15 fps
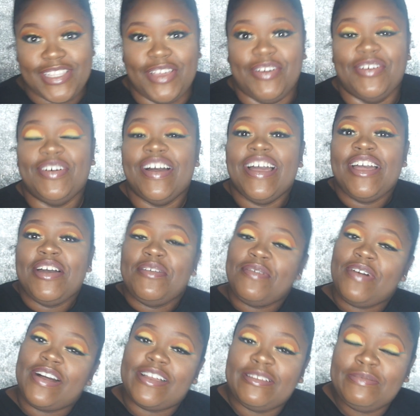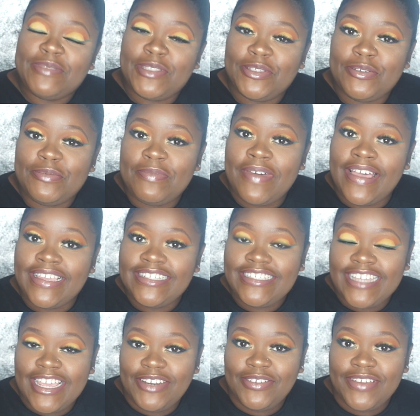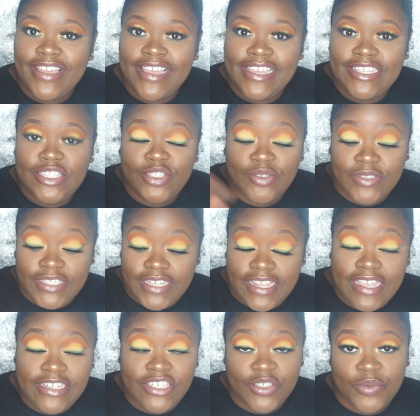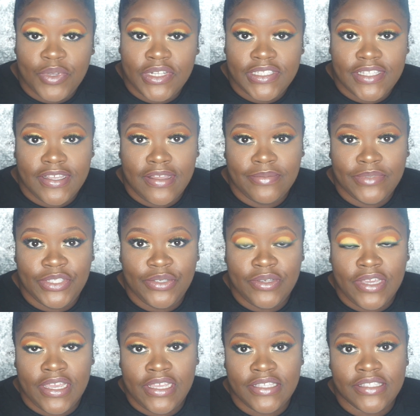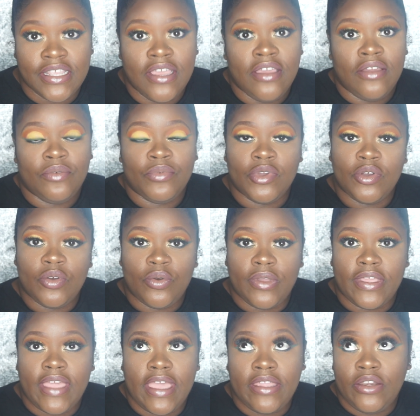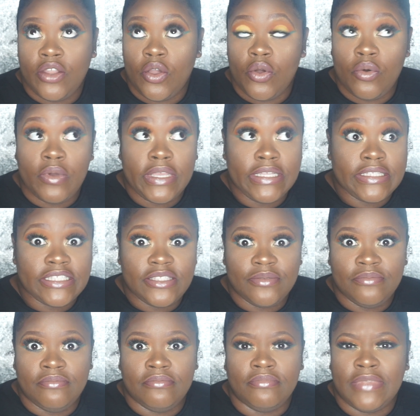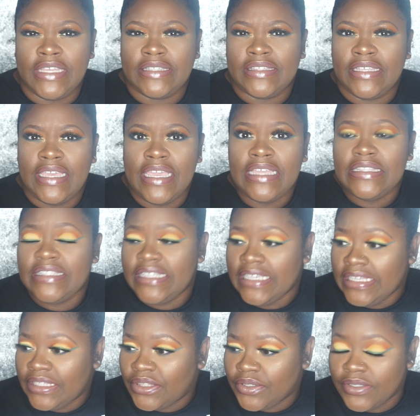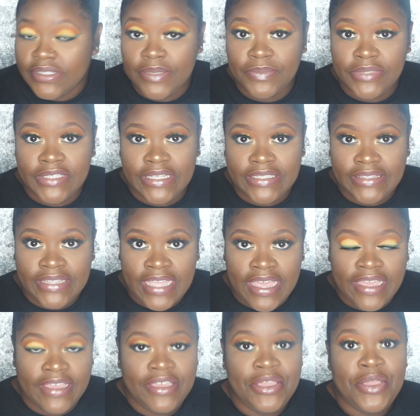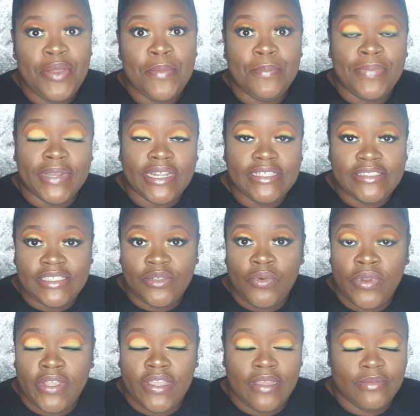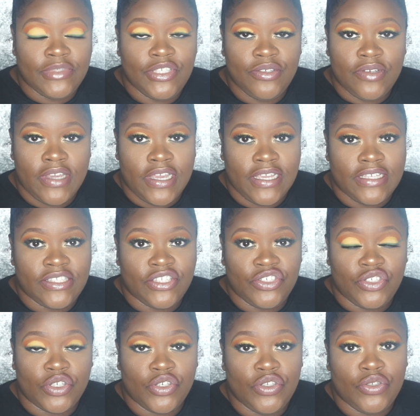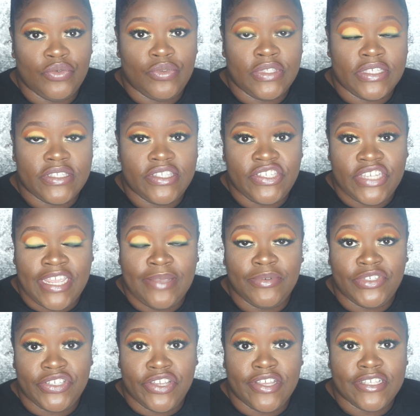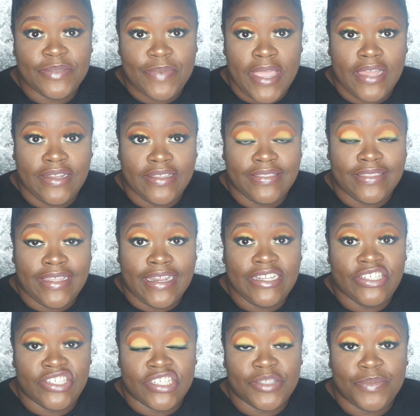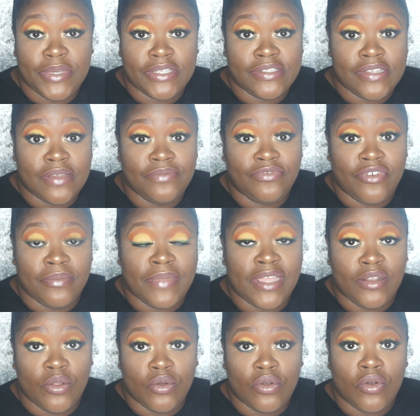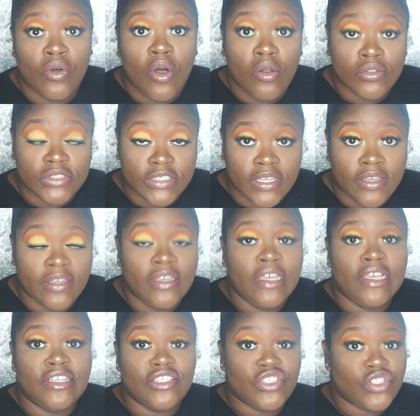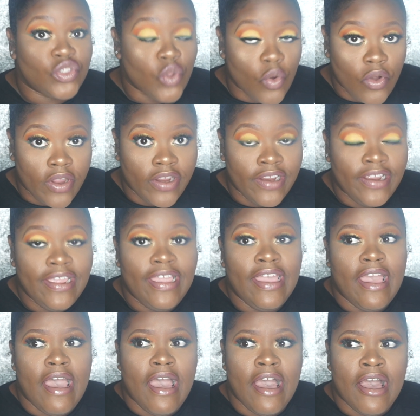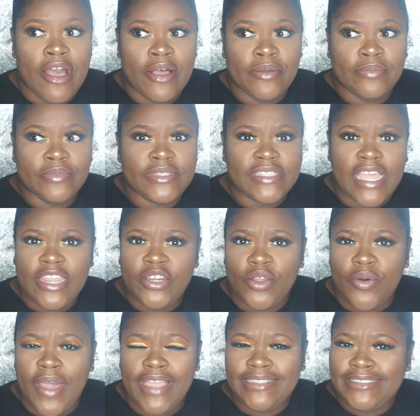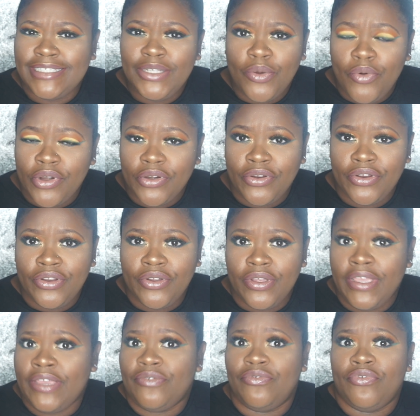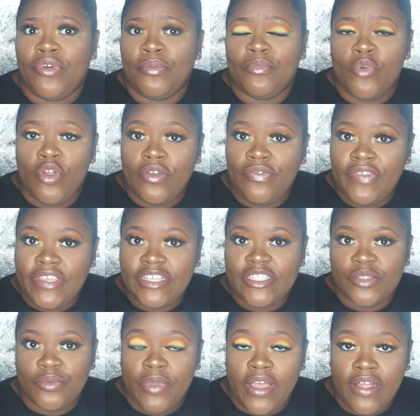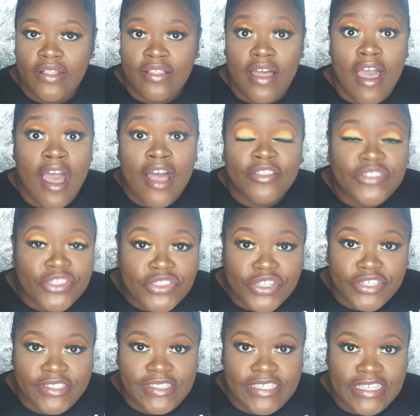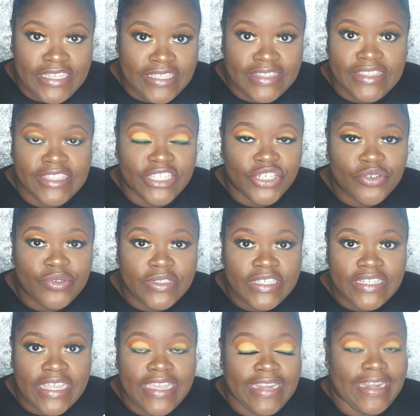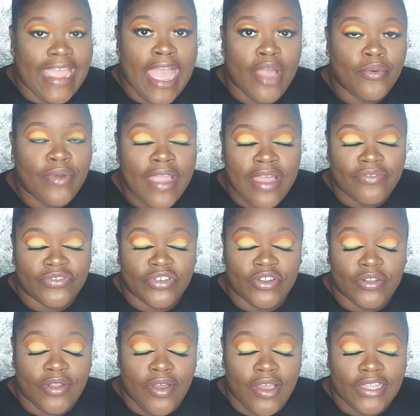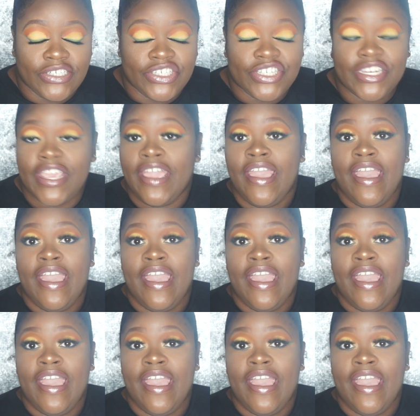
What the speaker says: So welcome to my channel guys. So today I just wanted to come to you guys real quick. I know it's like the 18th or something like that, but I did want to come to you guys to show you this James Charles palette that I just picked up from my local Ulta store. Side note, I did order it from Morphe as well on the 13th, literally like an hour after it launched.